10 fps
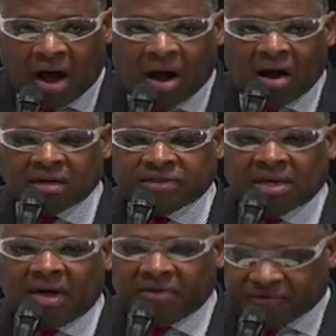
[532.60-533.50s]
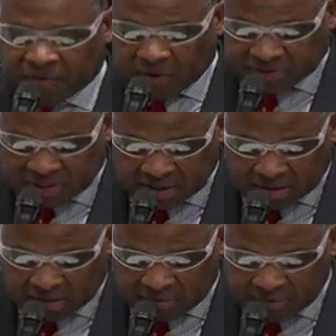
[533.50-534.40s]
are some other folks
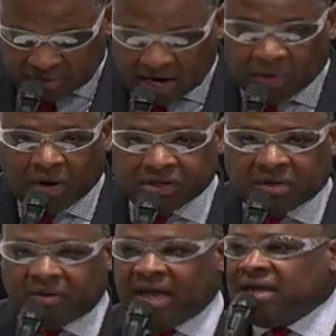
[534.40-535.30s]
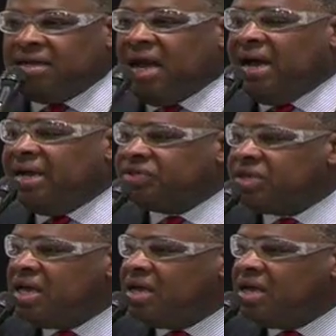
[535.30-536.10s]
here that I want to recognize